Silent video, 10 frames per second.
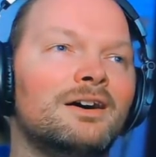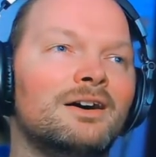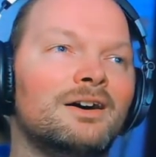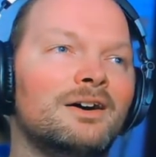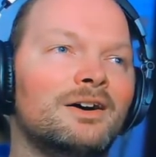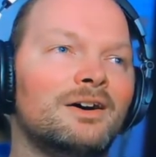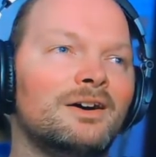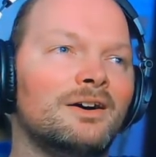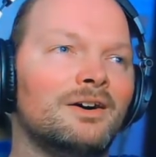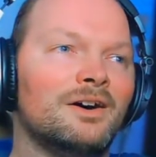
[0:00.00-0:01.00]
this
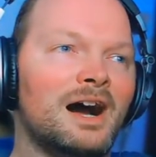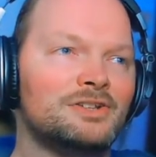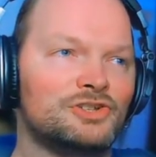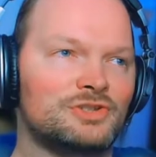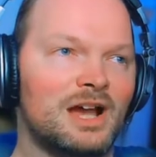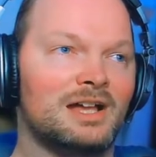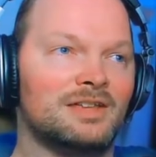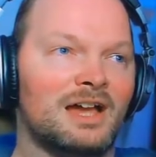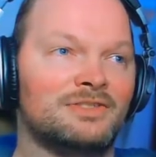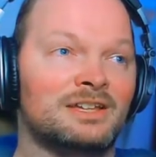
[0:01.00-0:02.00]
thing. Oh, I just, I,
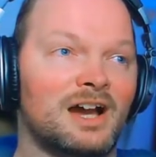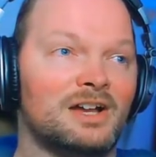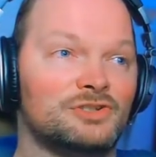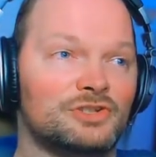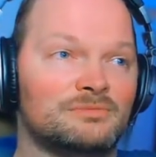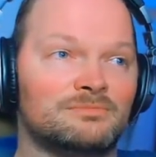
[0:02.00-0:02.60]
I, I, think I just...